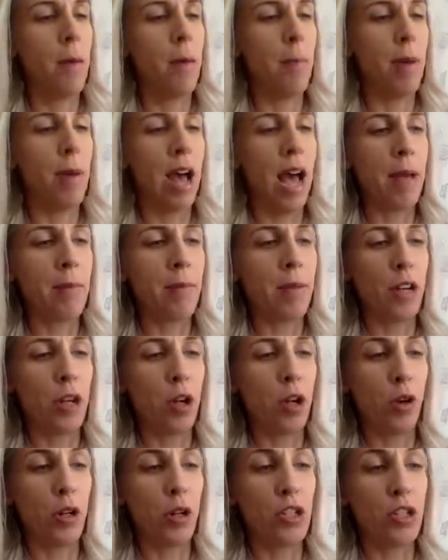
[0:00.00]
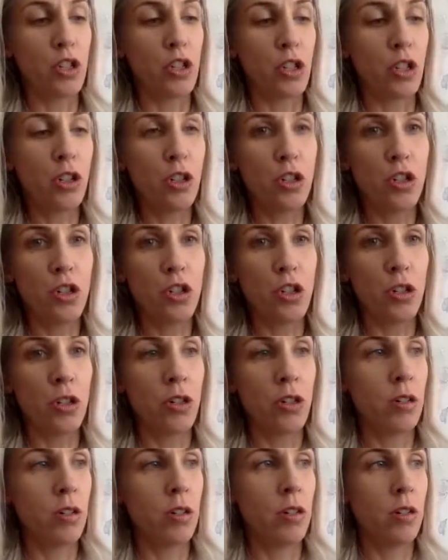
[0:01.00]
But I'm going to go to search,
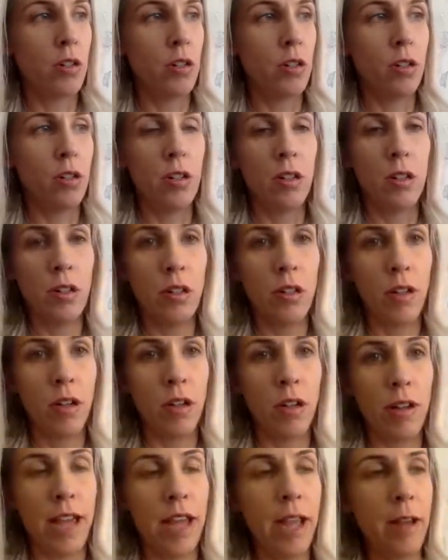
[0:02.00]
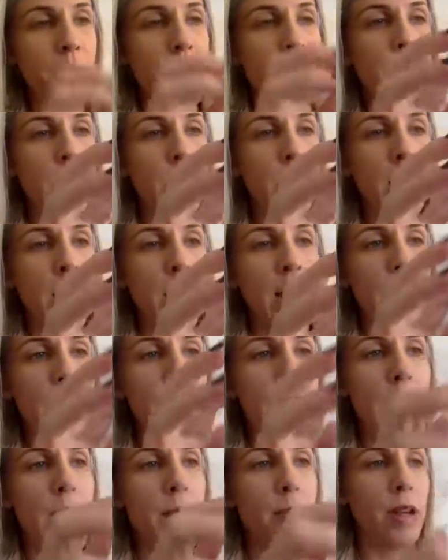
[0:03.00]
okay? And
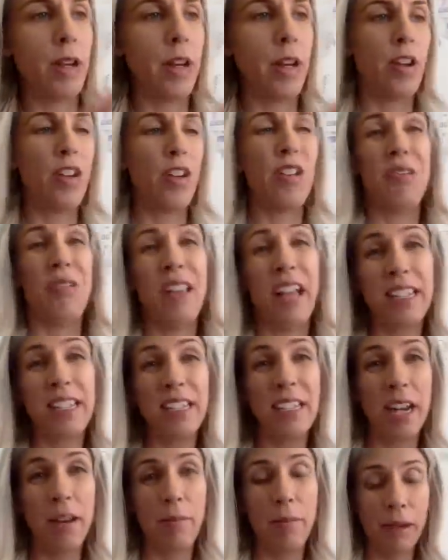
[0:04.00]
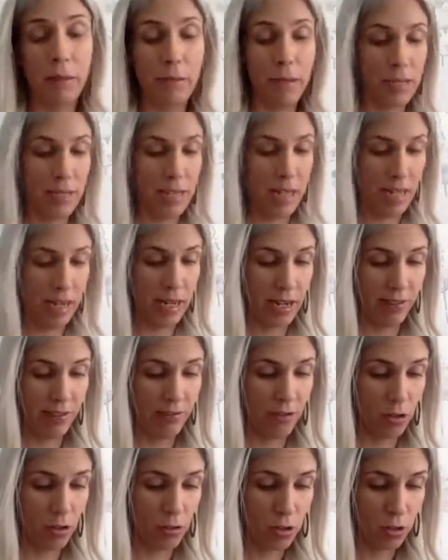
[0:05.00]
I'm going to go, last night I made a mistake and I
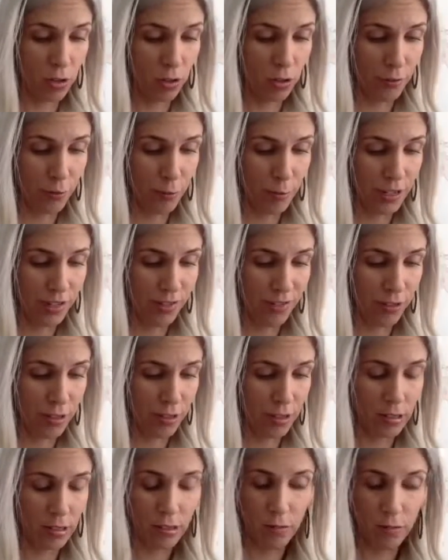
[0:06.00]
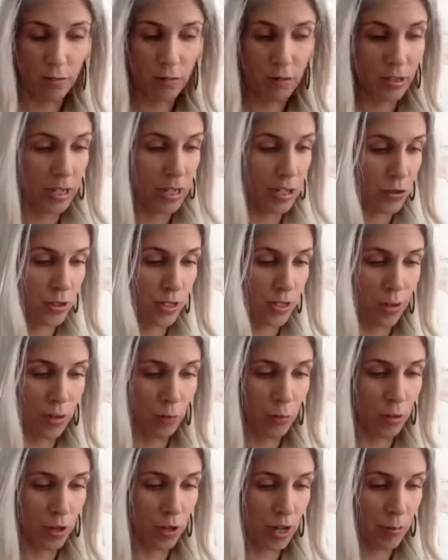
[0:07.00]
followed a girl from a different country that
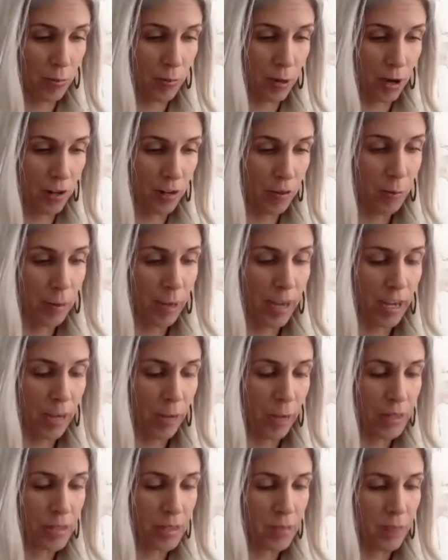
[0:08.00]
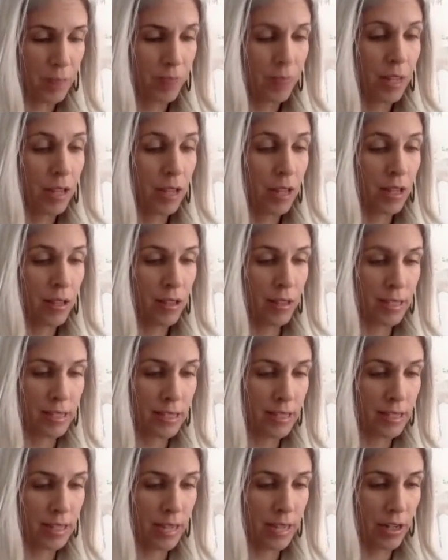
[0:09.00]
we're not a part of. But anyways, that's a
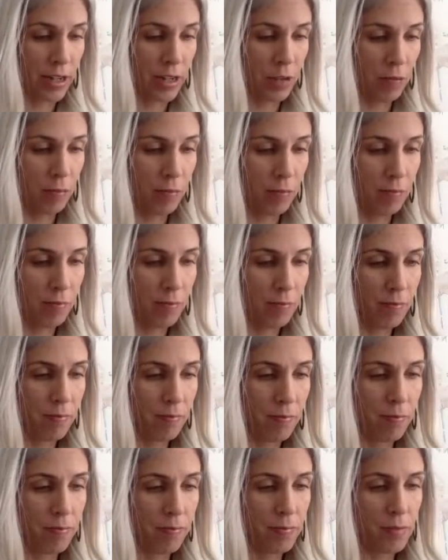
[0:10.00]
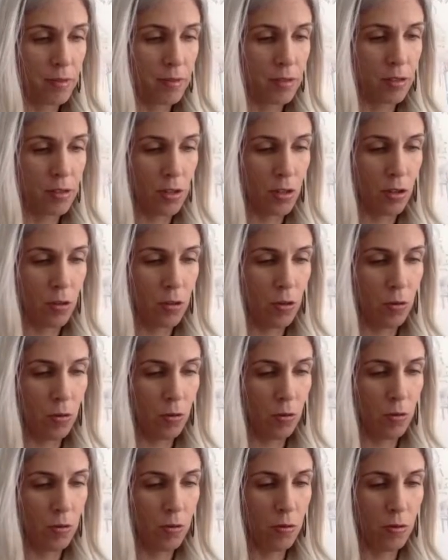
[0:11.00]
side note.
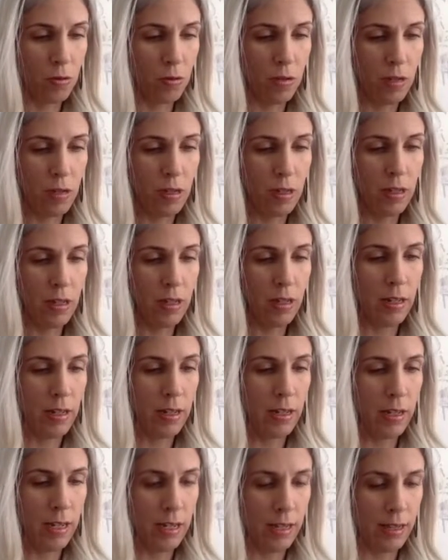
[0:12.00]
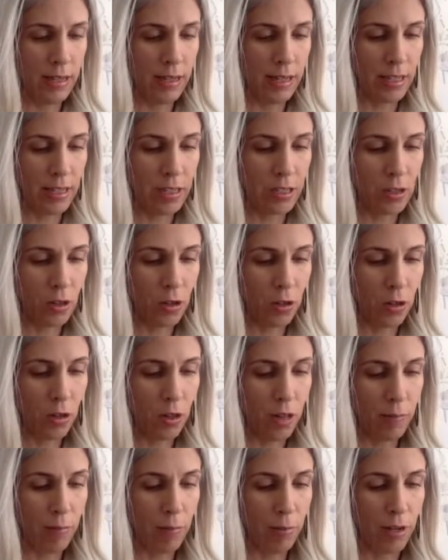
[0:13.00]
So this girl,
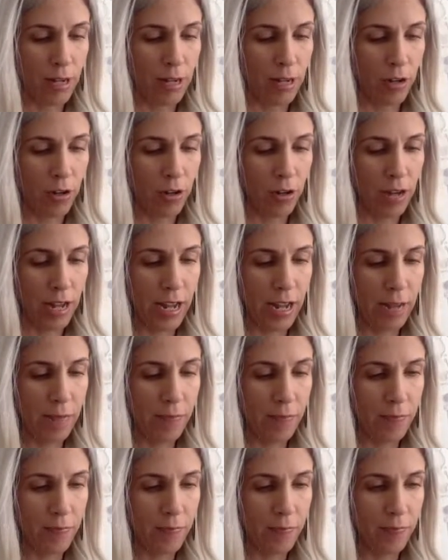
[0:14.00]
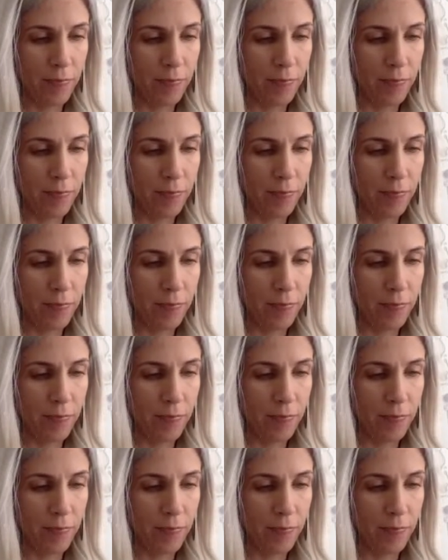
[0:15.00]
I'm putting in her name.